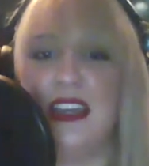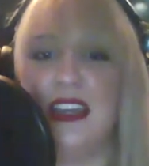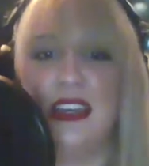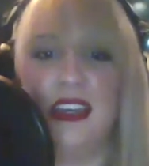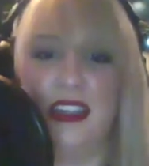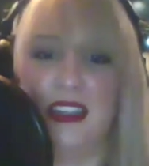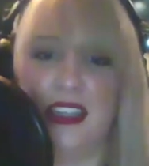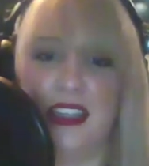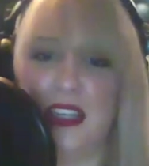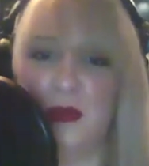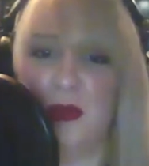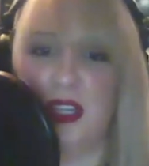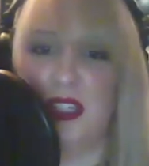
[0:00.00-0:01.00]
The
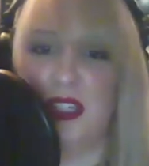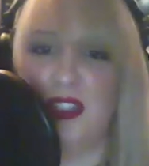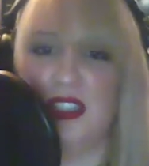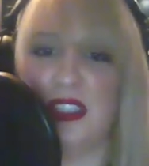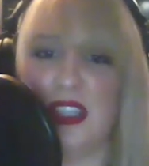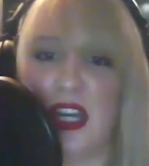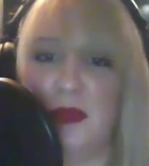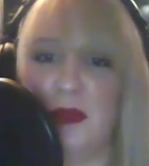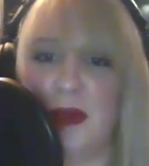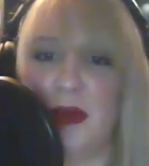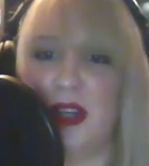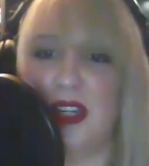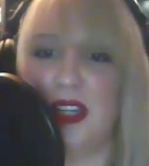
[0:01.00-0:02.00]
explanations complement
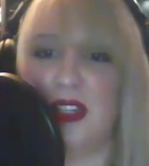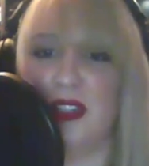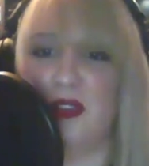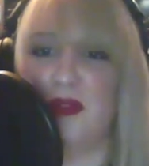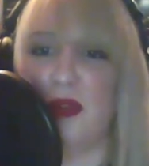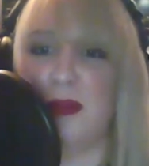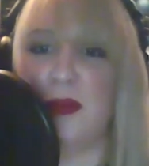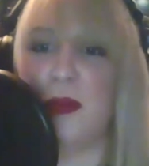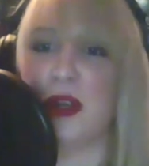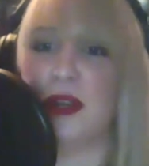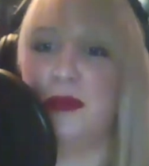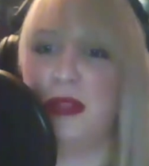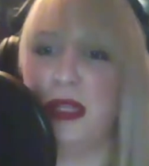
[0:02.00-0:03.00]
one another to form a more
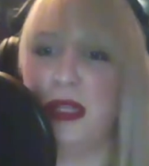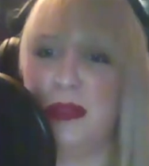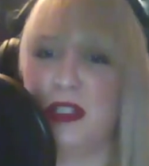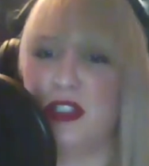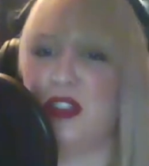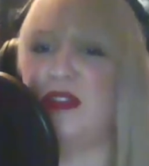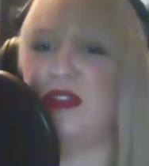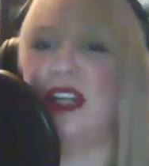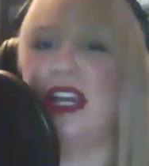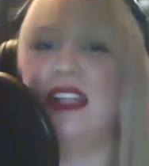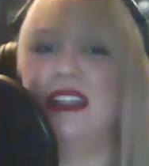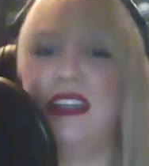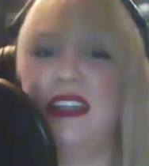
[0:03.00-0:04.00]
complete picture of
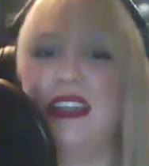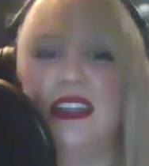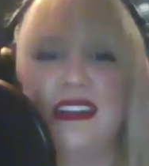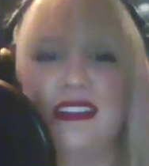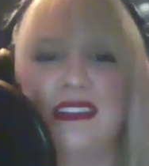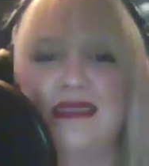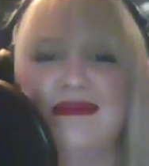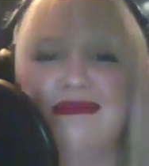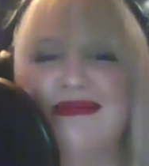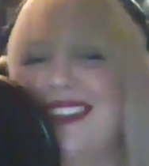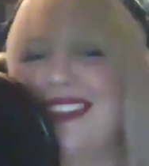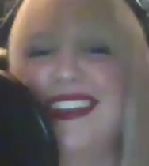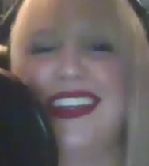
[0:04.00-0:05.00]
reality.
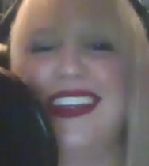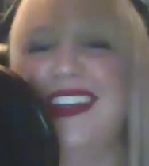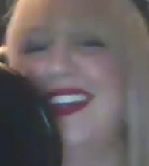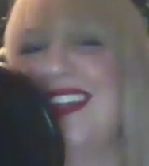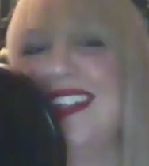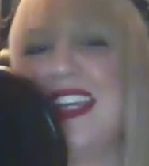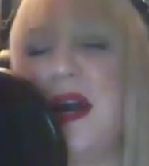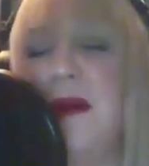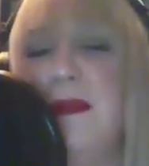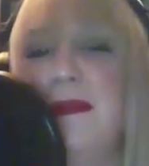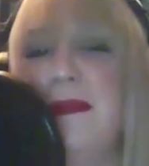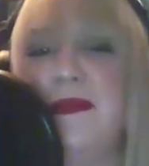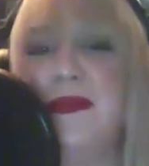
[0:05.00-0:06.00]
To
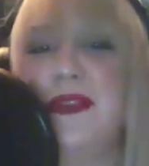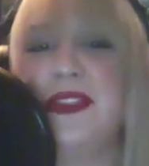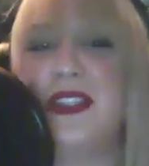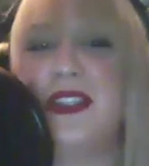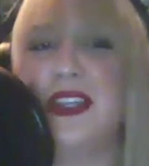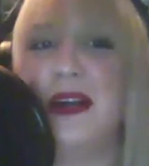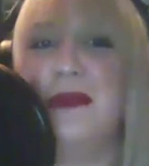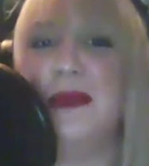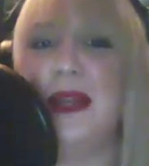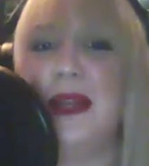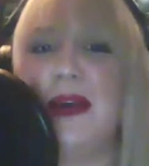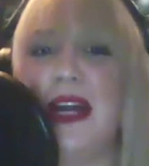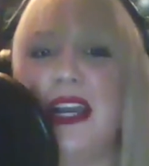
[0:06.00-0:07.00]
combat a
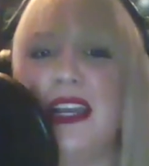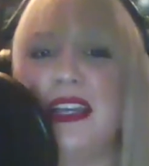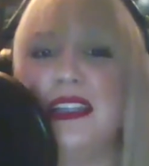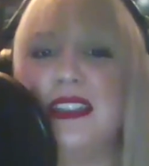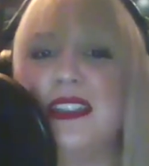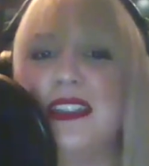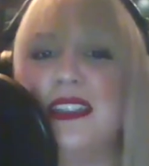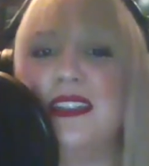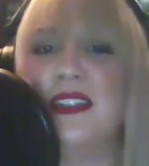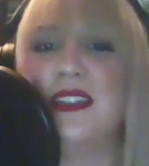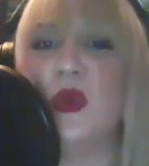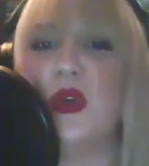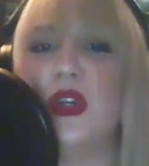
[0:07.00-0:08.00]
bias
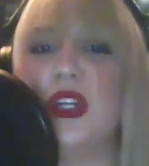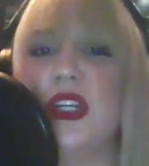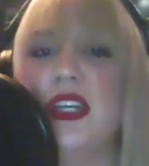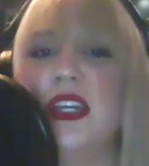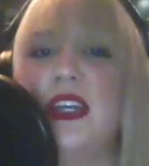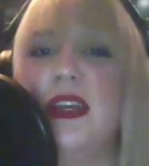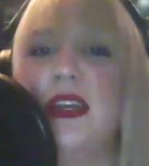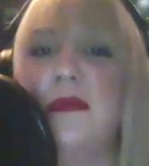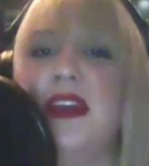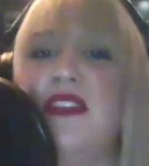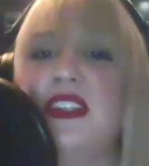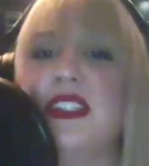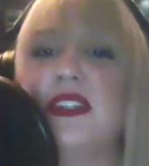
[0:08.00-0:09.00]
toward
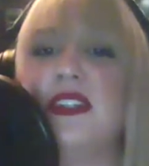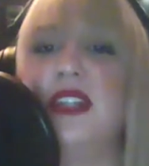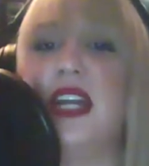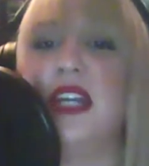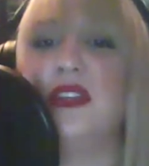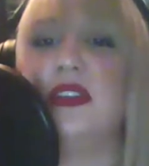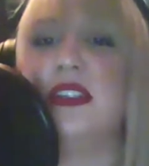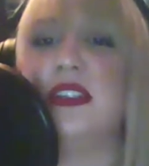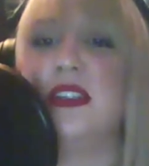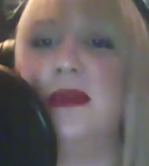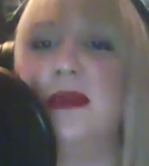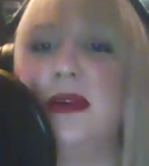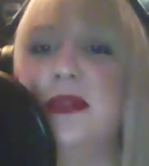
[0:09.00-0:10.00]
metaphysical
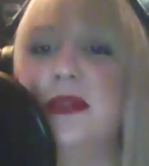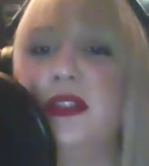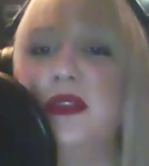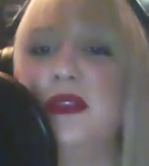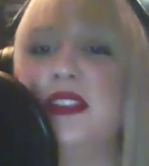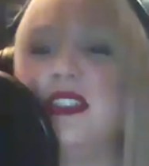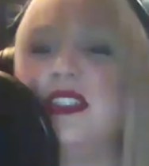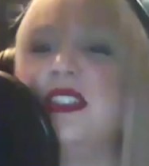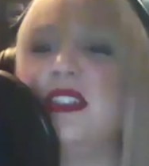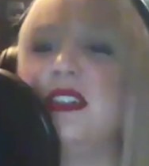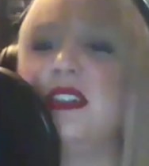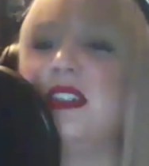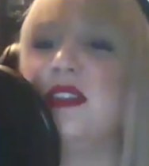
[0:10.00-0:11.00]
naturalism helps students
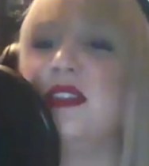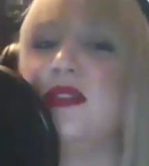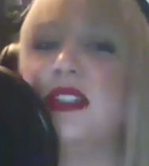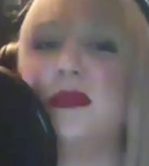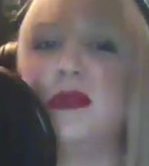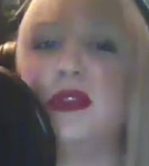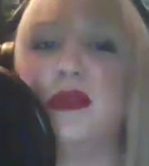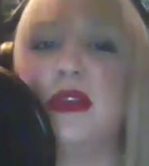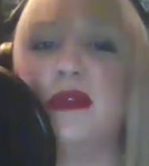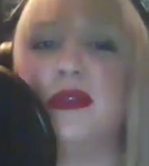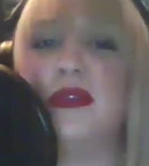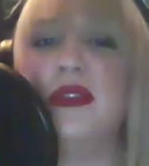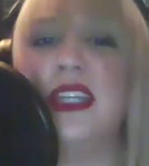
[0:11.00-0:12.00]
discern the difference between
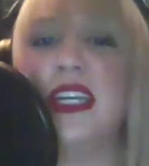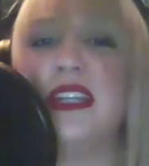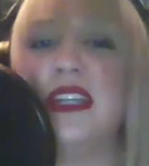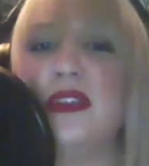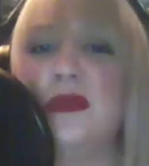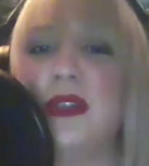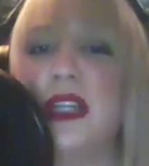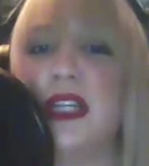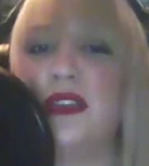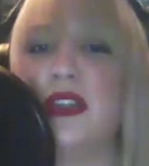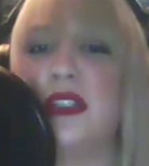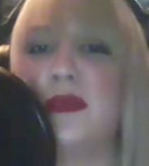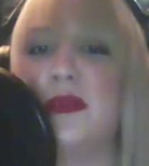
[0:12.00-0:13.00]
ruling out
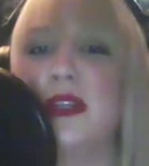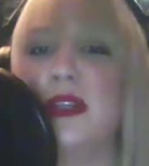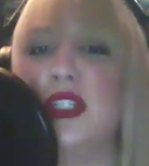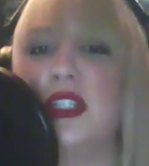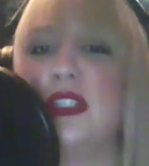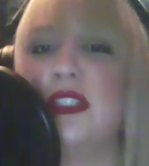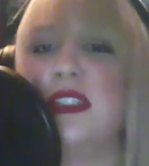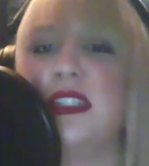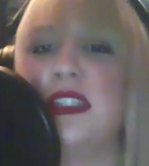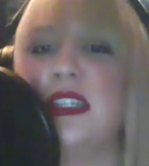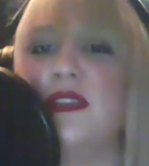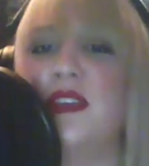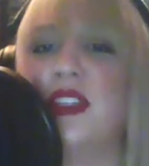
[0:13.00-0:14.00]
supernatural explanations in
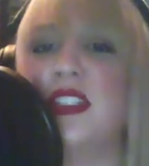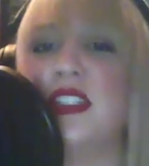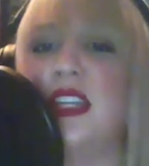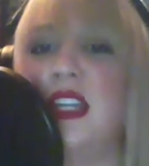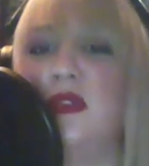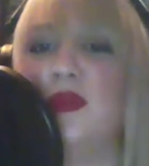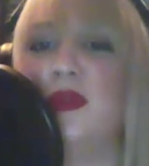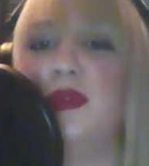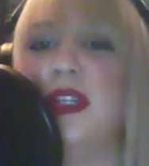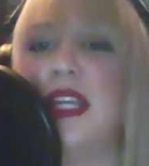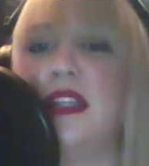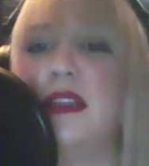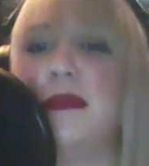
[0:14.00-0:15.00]
scientific study and
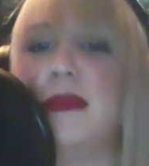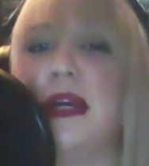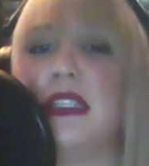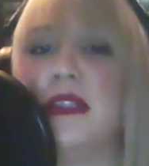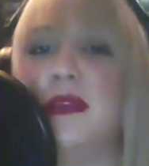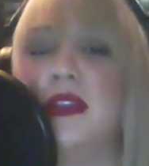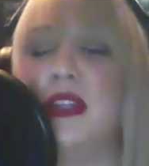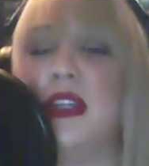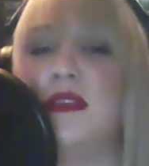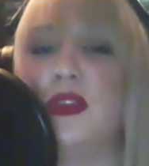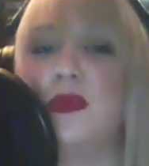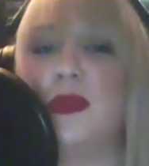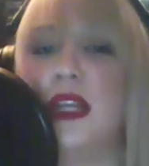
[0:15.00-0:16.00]
ruling out the possibility of
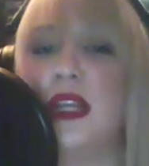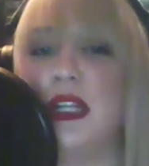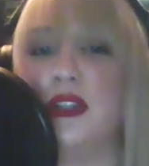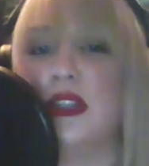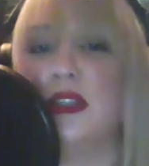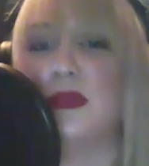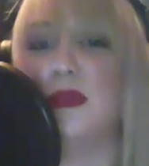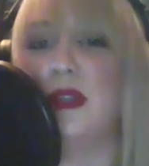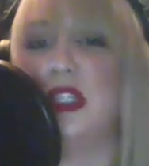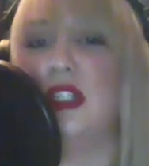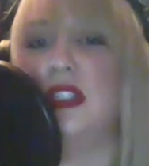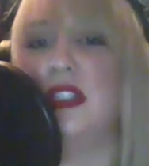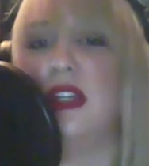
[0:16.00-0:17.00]
supernatural
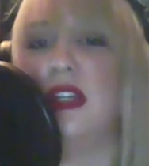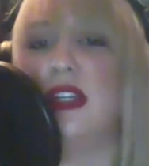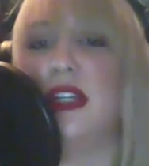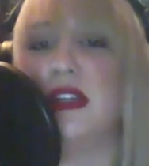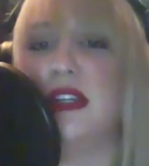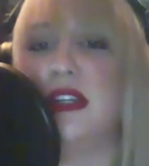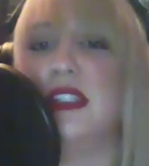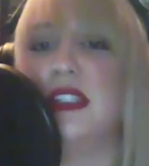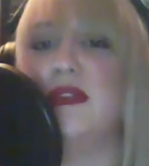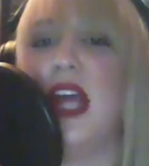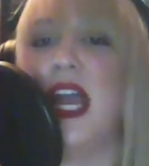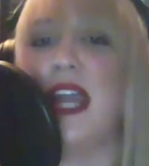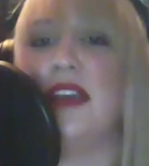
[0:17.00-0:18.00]
explanations in all areas of
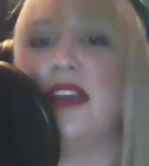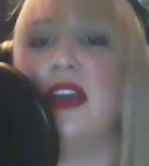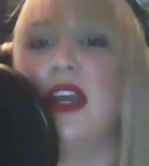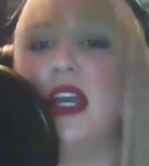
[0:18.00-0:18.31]
life.